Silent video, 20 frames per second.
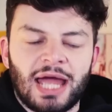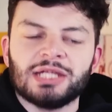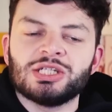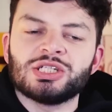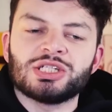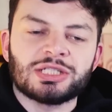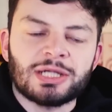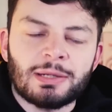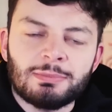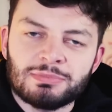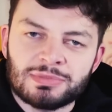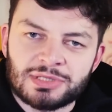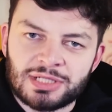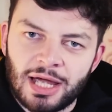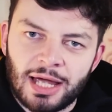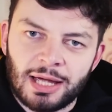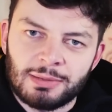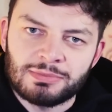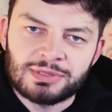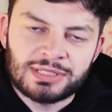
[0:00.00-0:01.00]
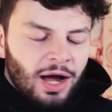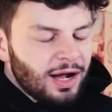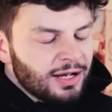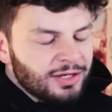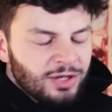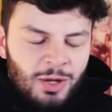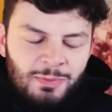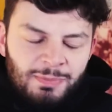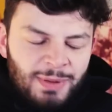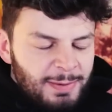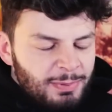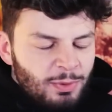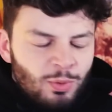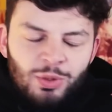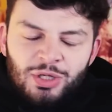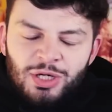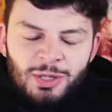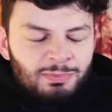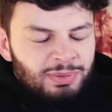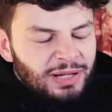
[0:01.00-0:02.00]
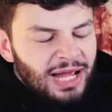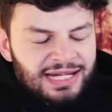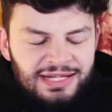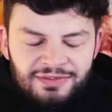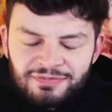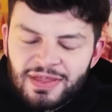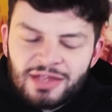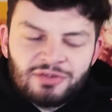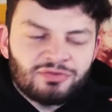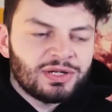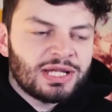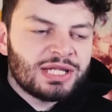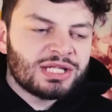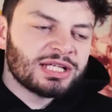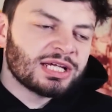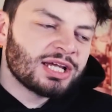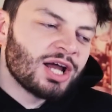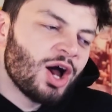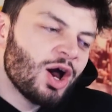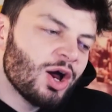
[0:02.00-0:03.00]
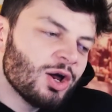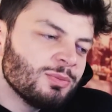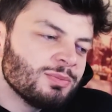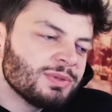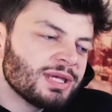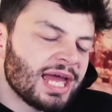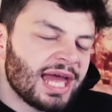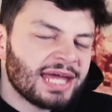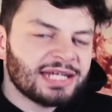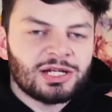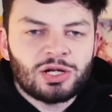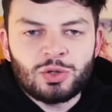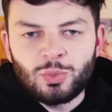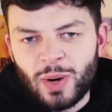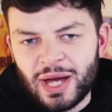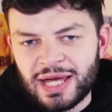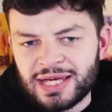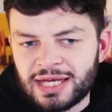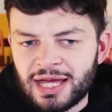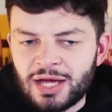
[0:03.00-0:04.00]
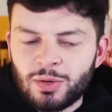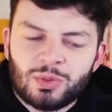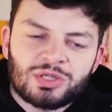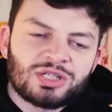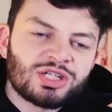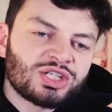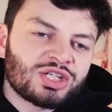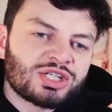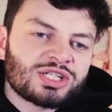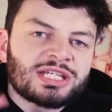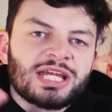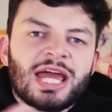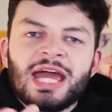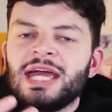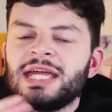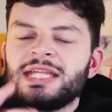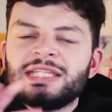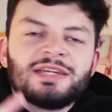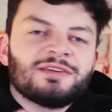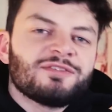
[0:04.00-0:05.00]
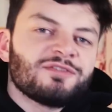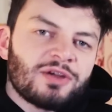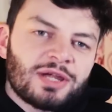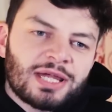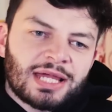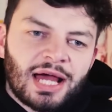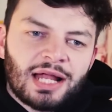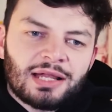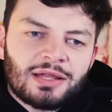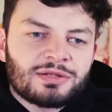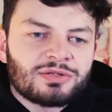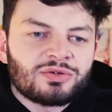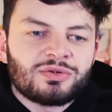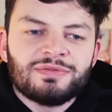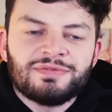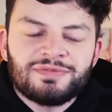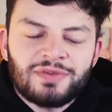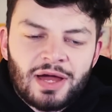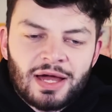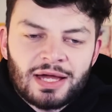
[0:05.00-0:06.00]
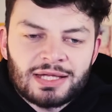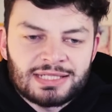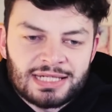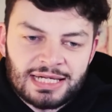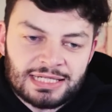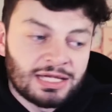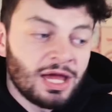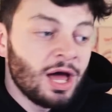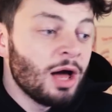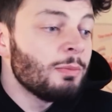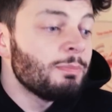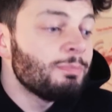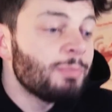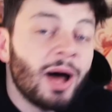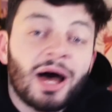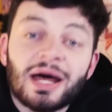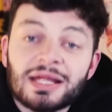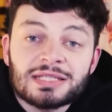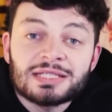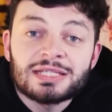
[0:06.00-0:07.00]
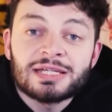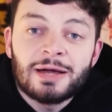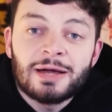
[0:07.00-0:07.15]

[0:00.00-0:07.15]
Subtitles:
And sometimes I know people would complain if they release like a home kit and an away kit which is just different colors or inverted, but